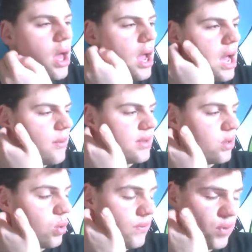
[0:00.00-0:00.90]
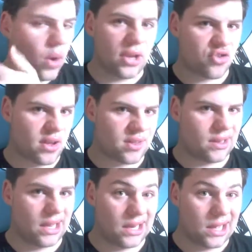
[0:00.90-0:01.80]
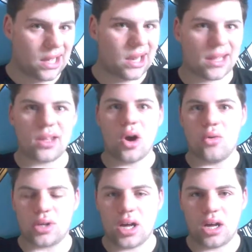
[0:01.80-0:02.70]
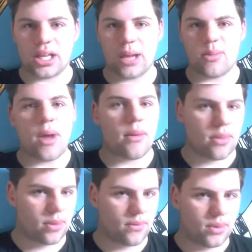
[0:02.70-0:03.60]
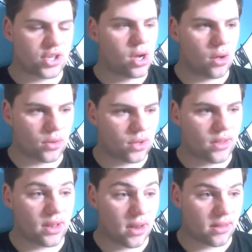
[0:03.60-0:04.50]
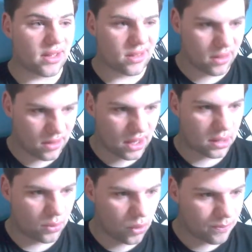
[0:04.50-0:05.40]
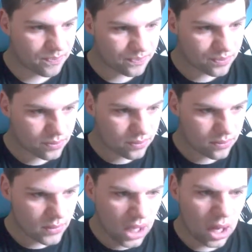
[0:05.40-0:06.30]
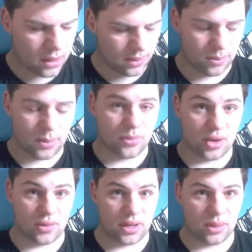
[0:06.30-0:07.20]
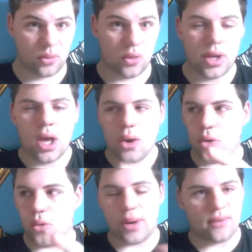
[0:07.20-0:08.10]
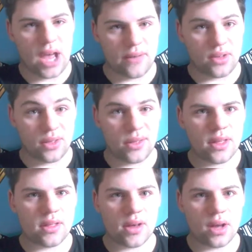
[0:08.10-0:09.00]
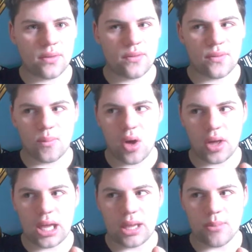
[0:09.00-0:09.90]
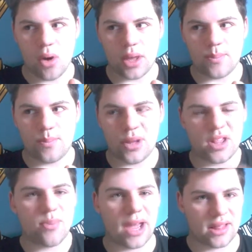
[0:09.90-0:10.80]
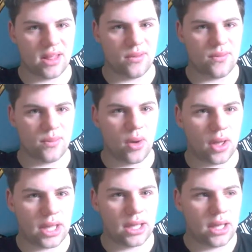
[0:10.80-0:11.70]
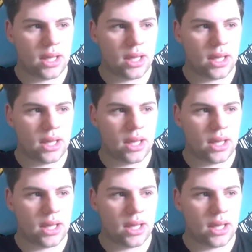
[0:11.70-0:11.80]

And so, if you're interested in collecting old card games, perhaps something from your childhood that doesn't exist anymore, isn't being produced anymore, or whatever have you, then this is kind of my perspective, my